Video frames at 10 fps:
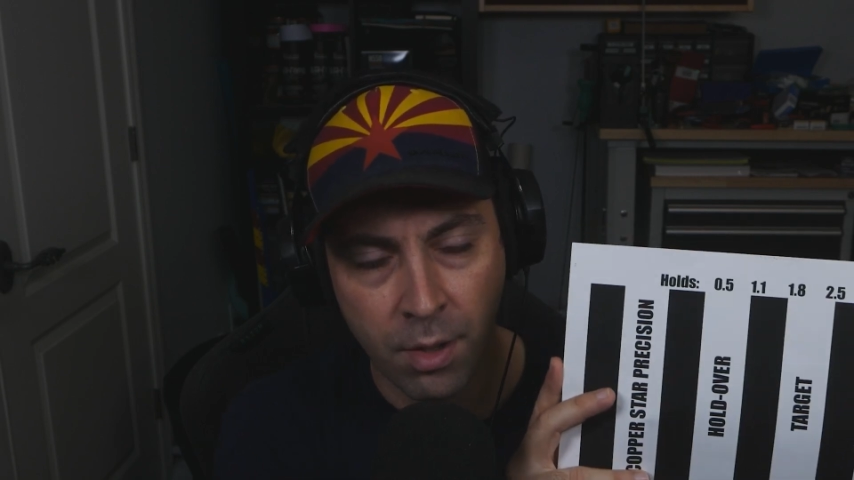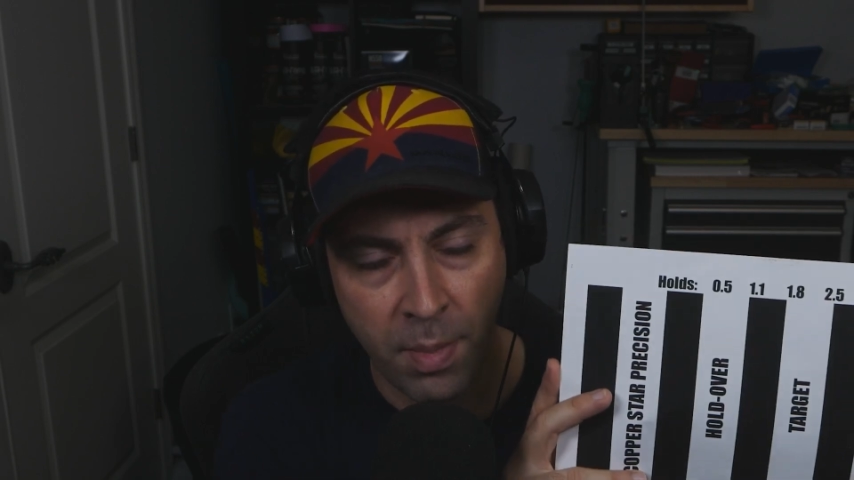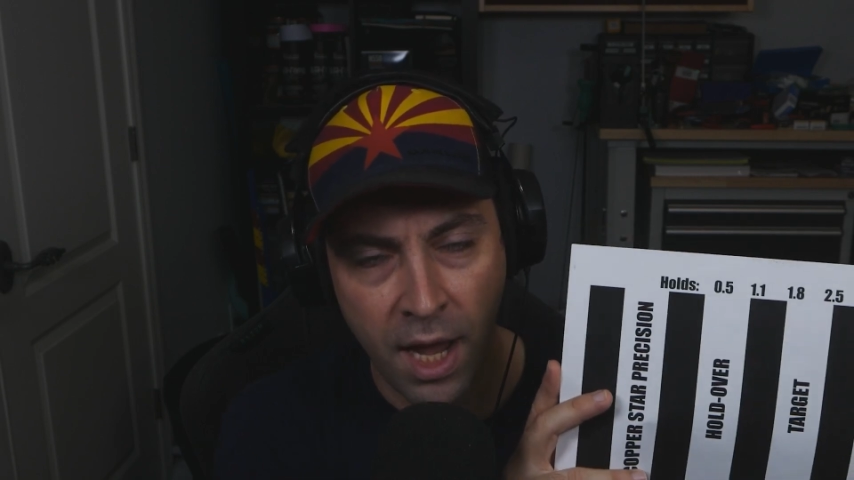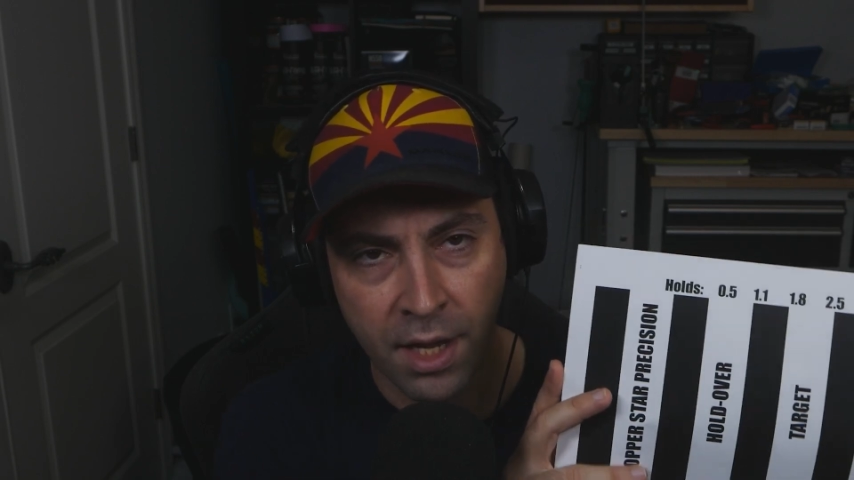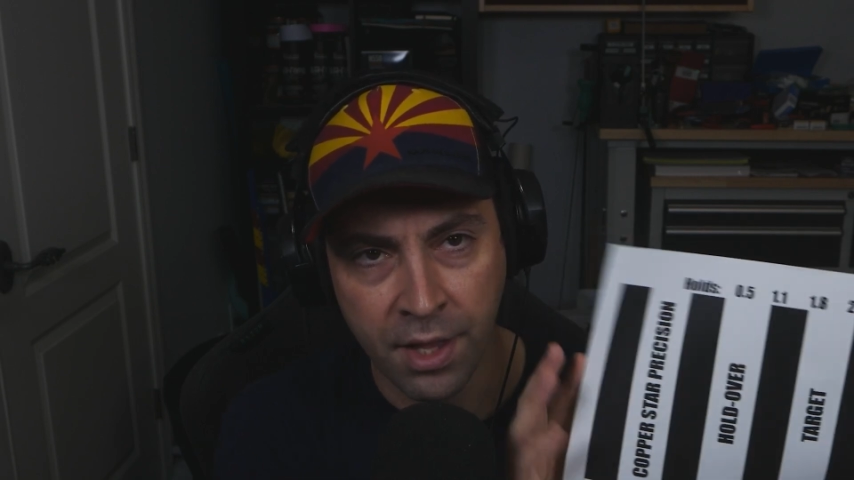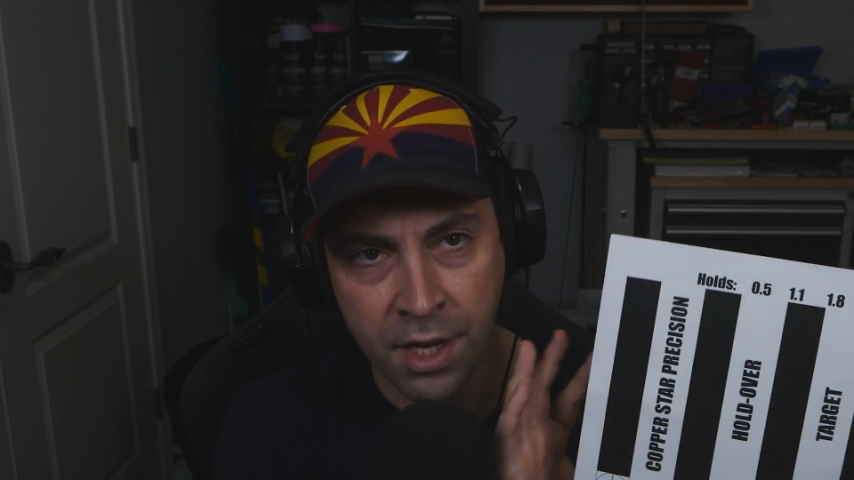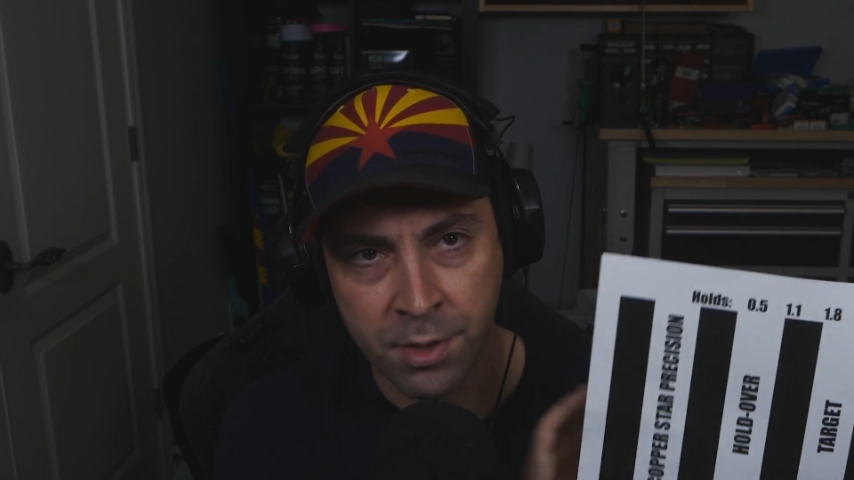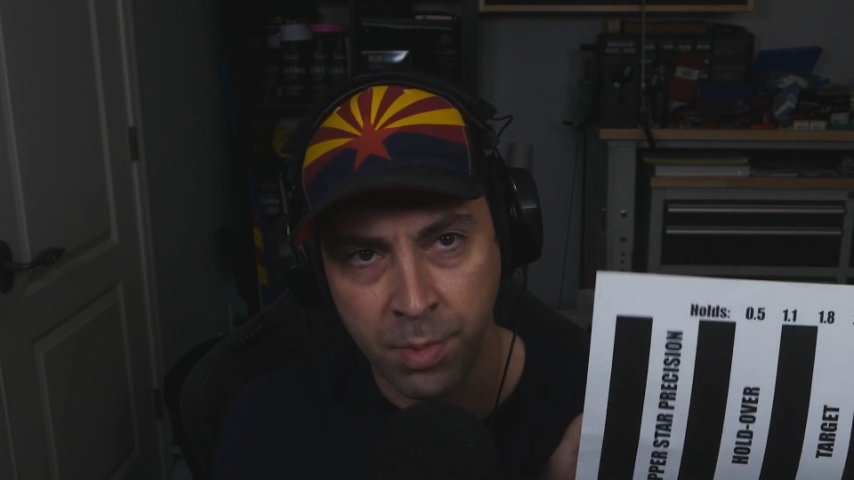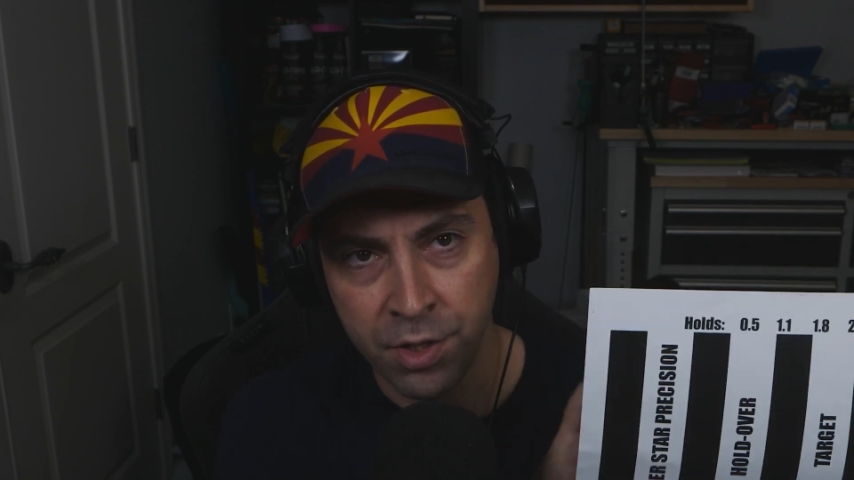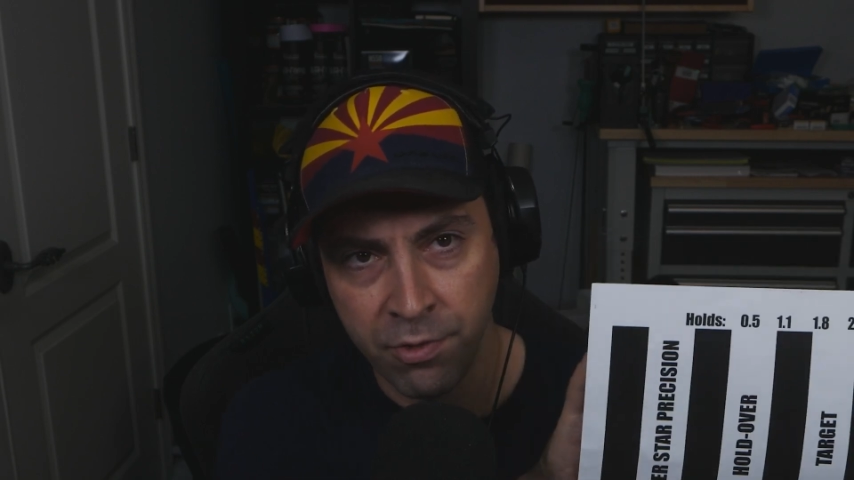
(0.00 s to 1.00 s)
back that has a
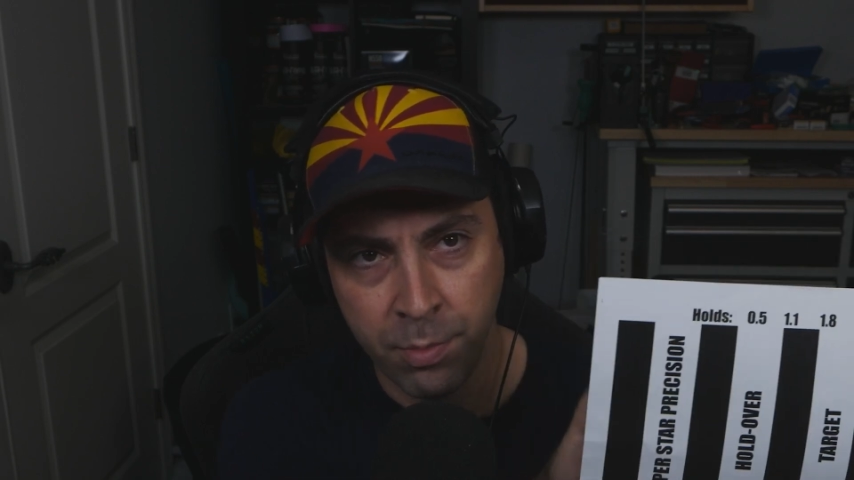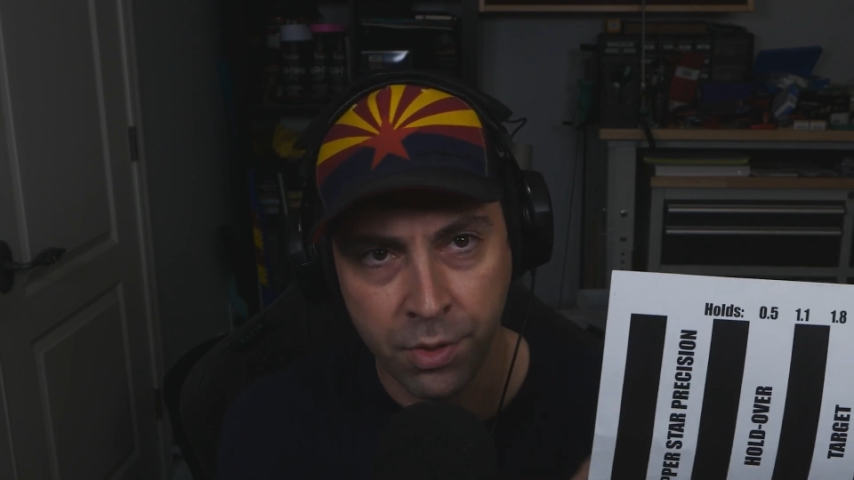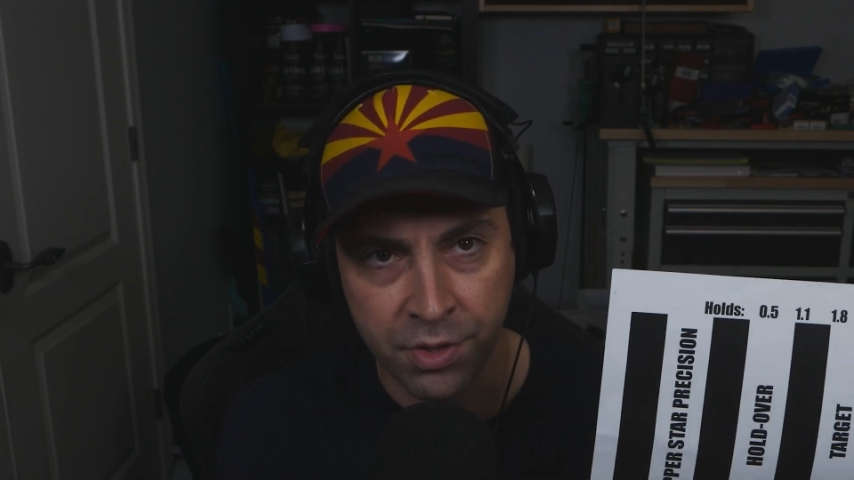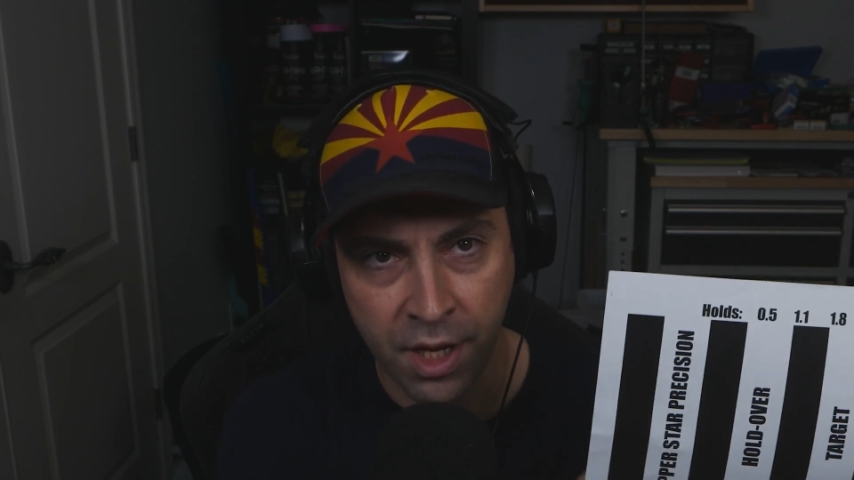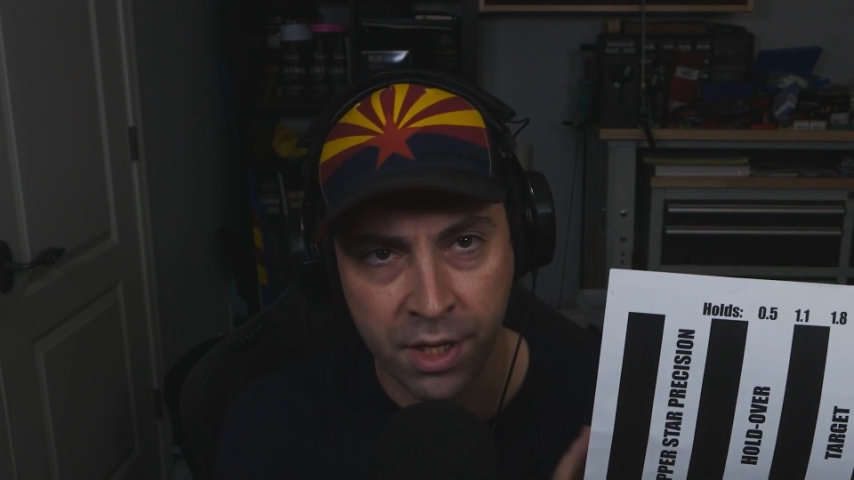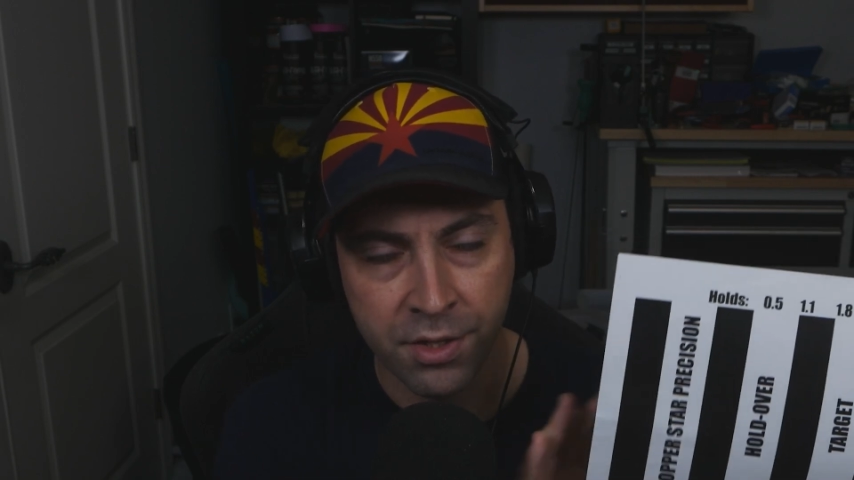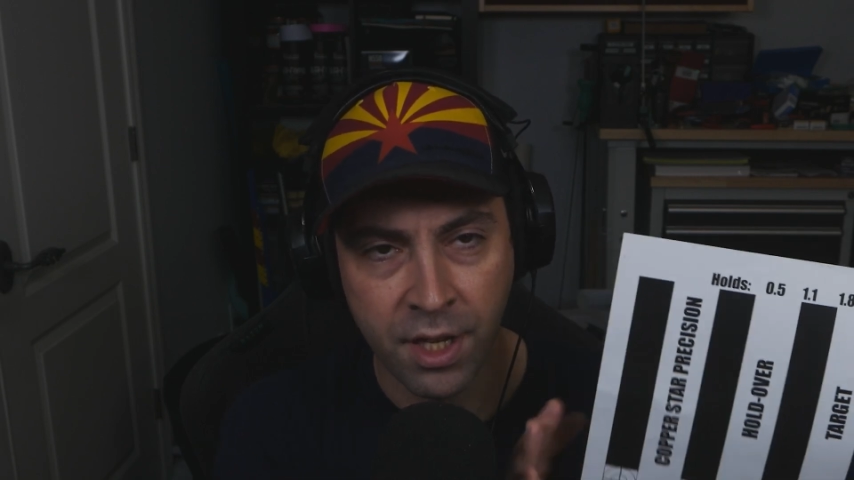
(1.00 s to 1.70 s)
bunch of bullseyes.